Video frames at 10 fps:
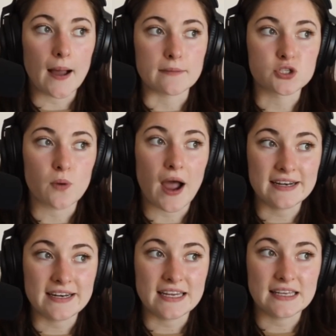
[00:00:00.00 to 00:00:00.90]
So I
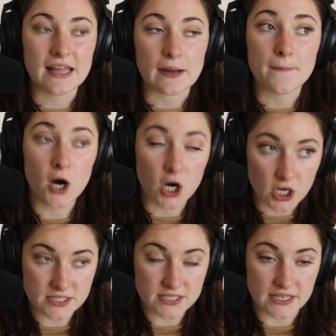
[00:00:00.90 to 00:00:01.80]
need like a
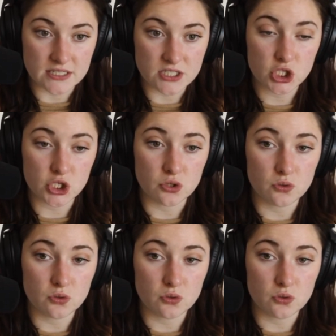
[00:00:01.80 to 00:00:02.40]
person to